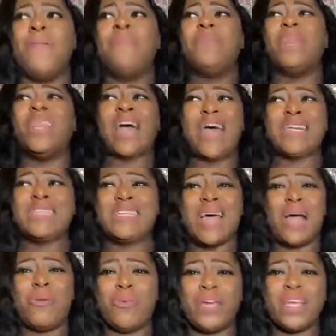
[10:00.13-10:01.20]
The last
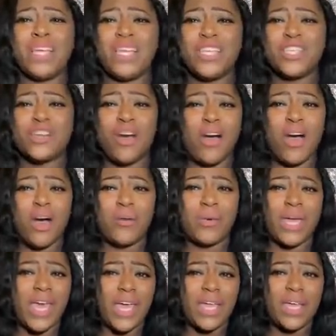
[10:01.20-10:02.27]
time when he saw her
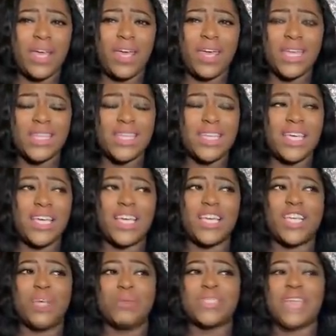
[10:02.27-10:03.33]
with Anthony and
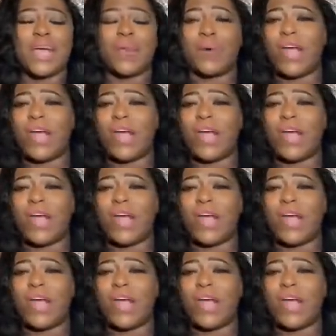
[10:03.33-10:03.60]
he was like,